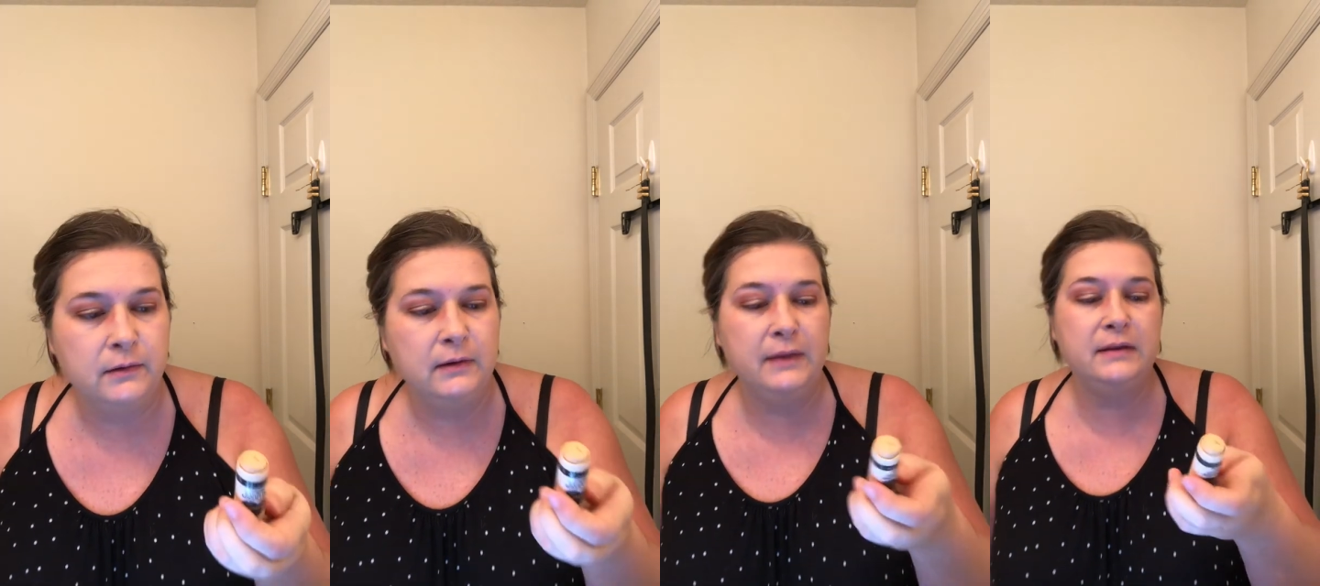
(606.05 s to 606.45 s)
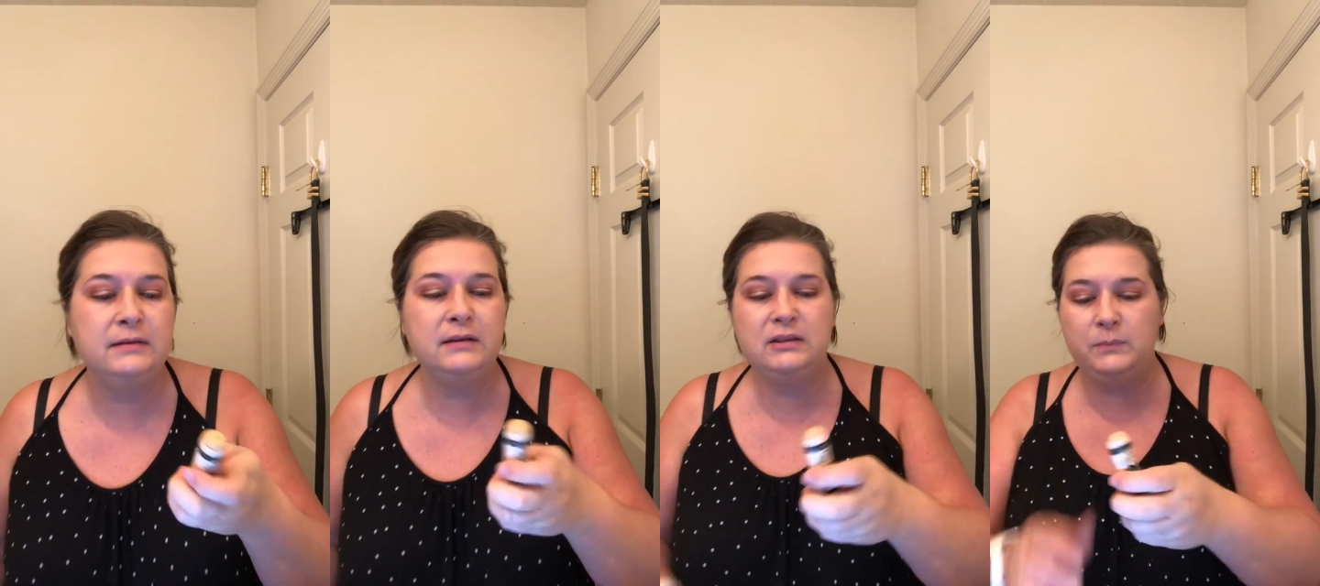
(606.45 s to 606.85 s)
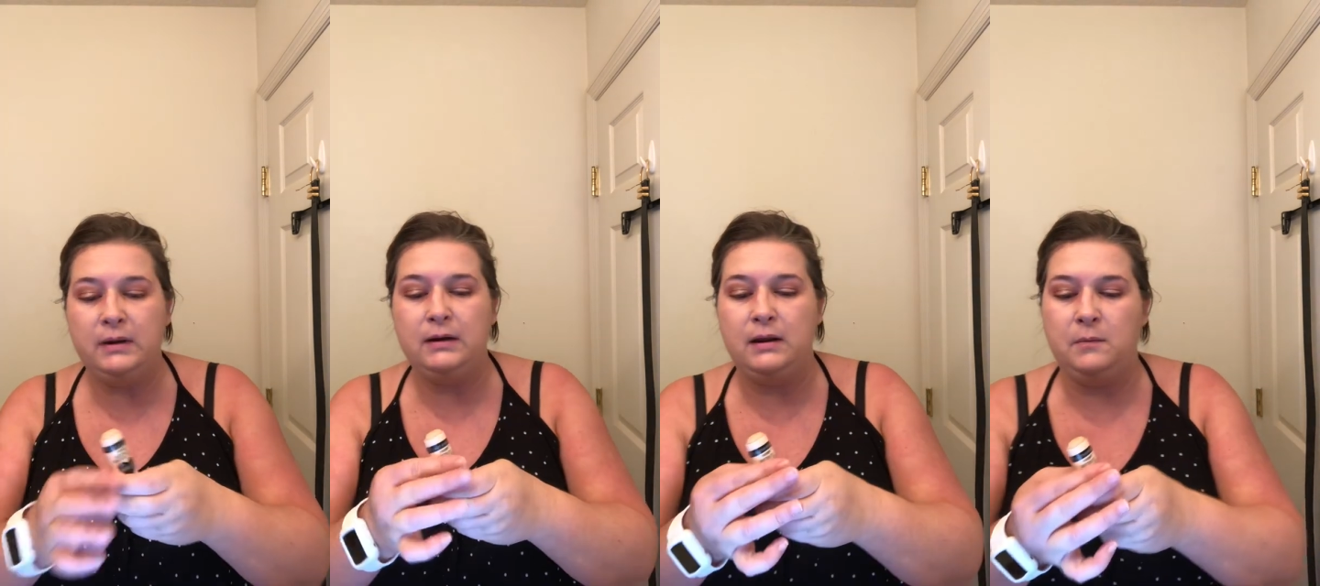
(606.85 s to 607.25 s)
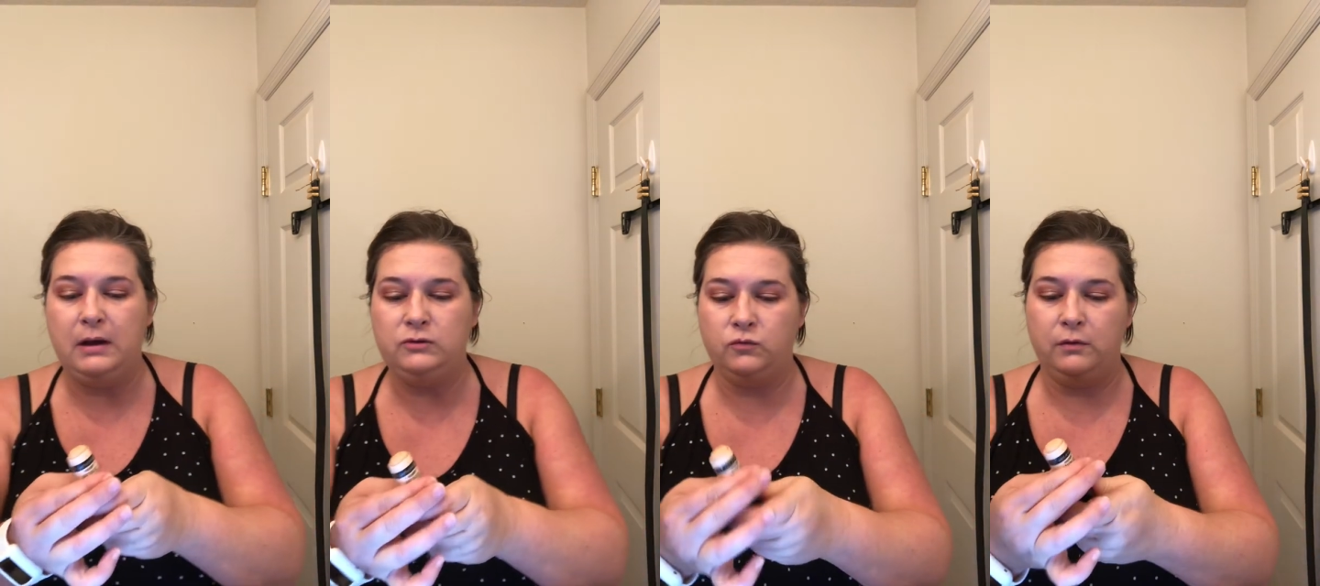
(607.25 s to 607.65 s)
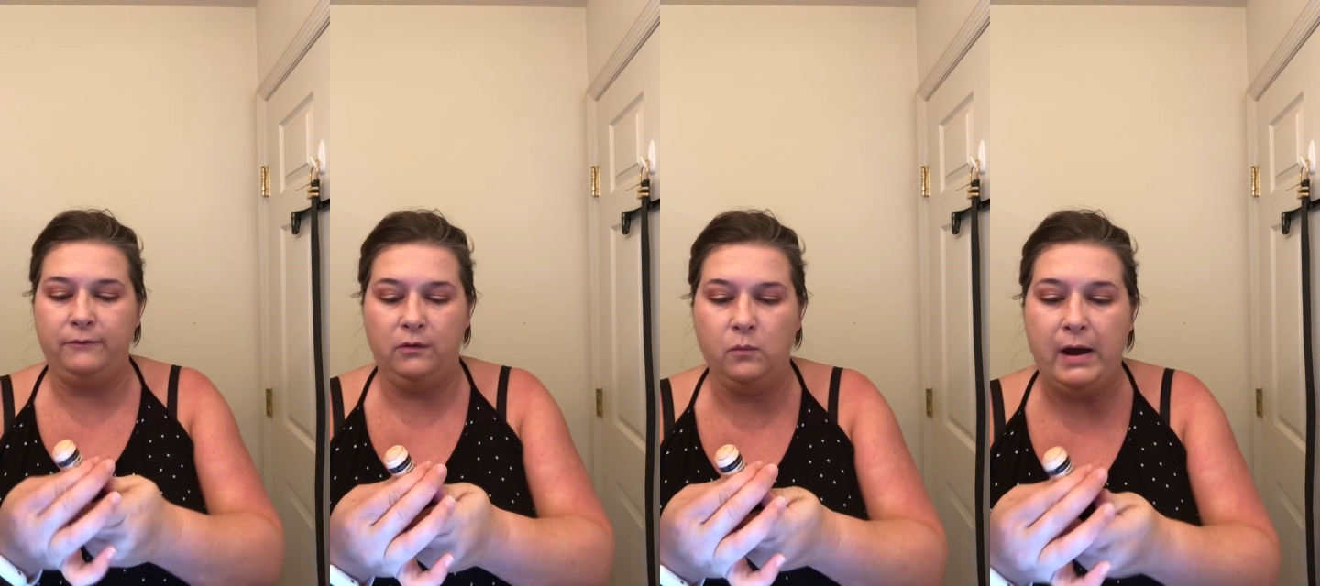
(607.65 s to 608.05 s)
Now this has been in my drawer
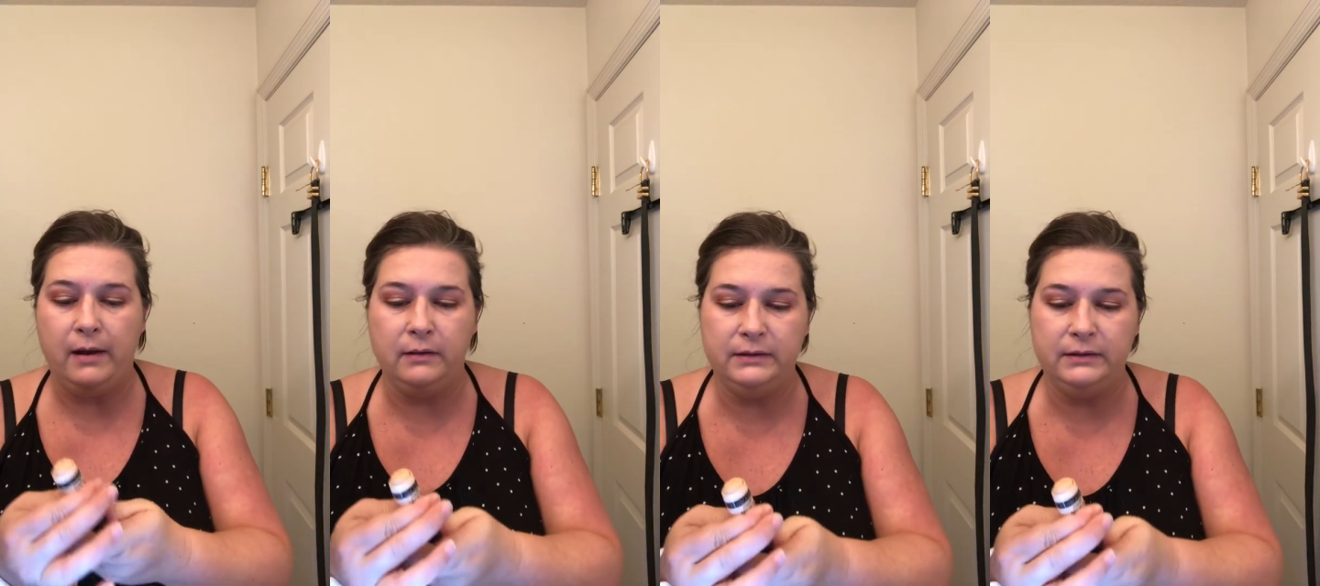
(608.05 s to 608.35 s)
for a while.